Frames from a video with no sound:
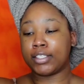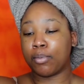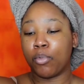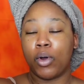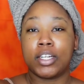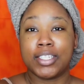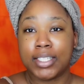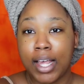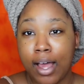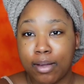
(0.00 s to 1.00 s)
because I'm going to watch
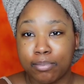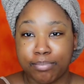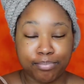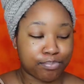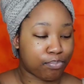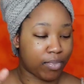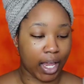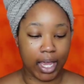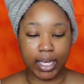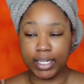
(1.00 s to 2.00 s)
something.
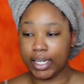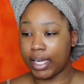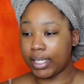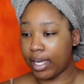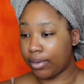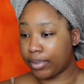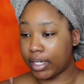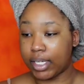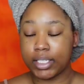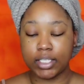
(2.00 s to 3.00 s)
And yeah, I'm
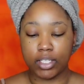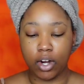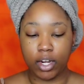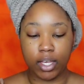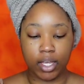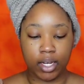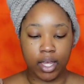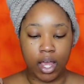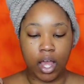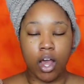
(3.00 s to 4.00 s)
going to get started.
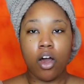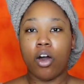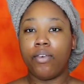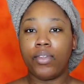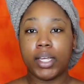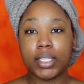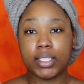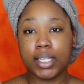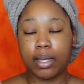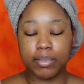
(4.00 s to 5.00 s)
Hopefully
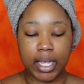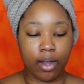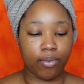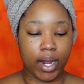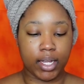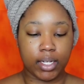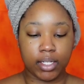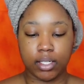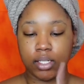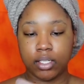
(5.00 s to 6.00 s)
this comes out right.
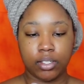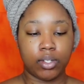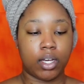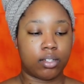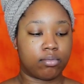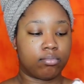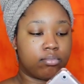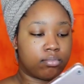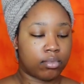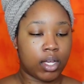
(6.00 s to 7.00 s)
And you know,
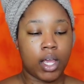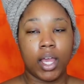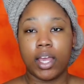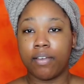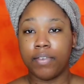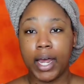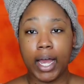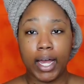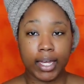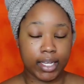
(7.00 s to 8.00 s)
if
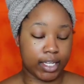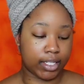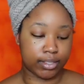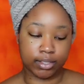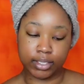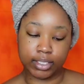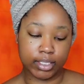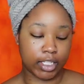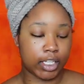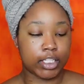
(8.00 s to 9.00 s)
not,
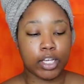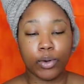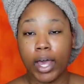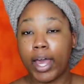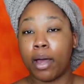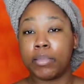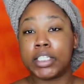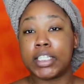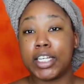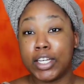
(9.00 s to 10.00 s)
it's okay. I'm
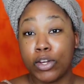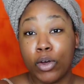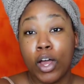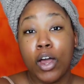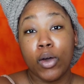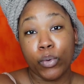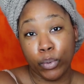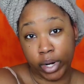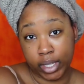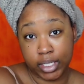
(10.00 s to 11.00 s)
going to still
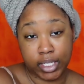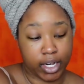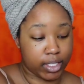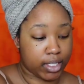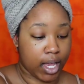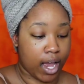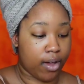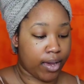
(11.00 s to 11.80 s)
wear this hairstyle.